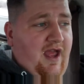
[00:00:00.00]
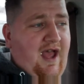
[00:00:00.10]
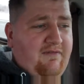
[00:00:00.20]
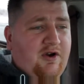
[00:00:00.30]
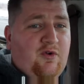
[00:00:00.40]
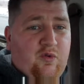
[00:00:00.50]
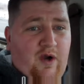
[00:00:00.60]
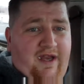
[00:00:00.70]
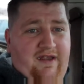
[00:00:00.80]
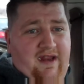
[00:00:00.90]
Have a
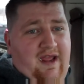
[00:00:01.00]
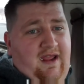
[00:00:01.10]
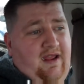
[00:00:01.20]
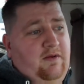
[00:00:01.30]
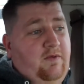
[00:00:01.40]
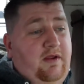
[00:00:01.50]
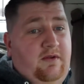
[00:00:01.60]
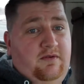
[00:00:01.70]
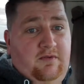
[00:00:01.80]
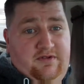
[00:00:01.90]
great day, and we
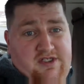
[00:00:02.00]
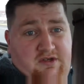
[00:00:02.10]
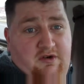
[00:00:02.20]
will see you